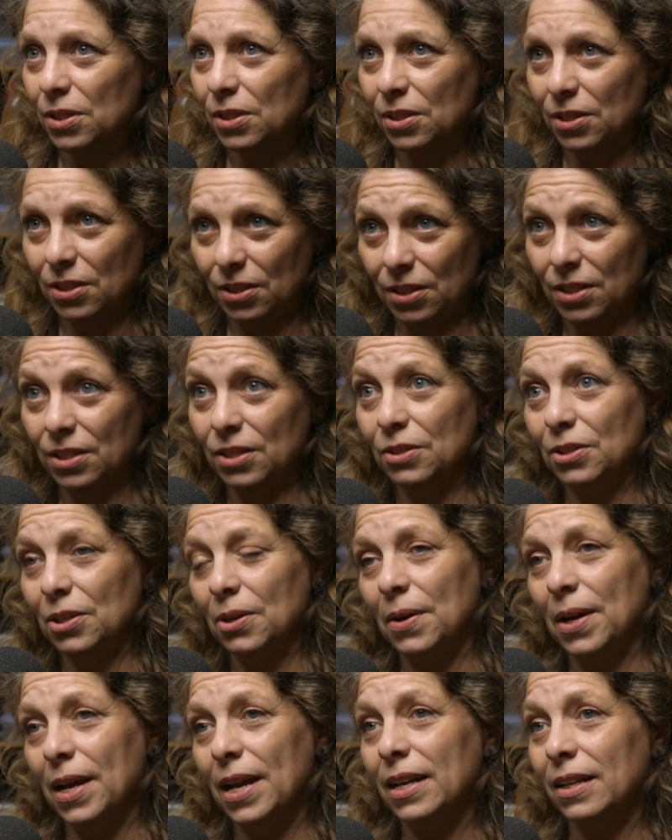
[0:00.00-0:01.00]
could still go
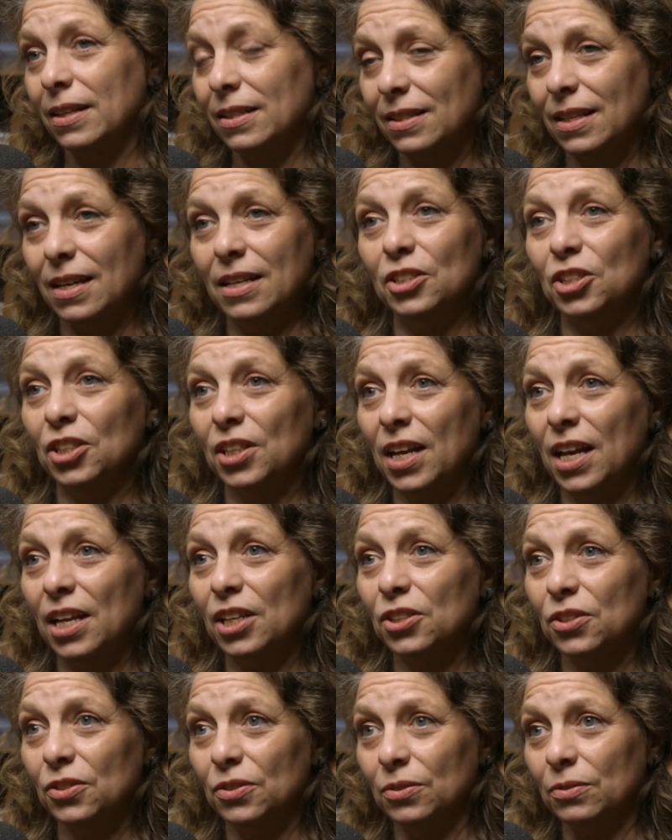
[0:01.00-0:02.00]
ahead because they're
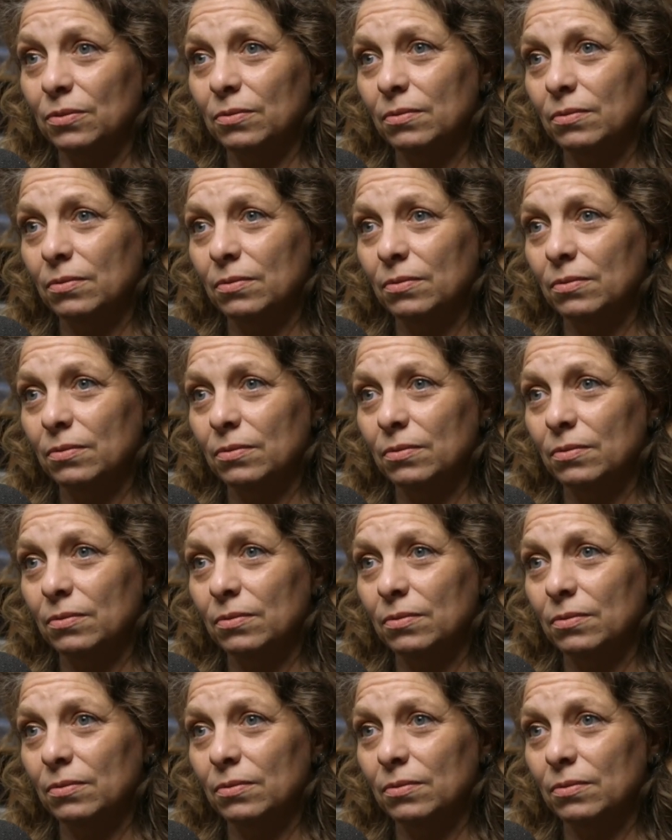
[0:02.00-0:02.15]
educational.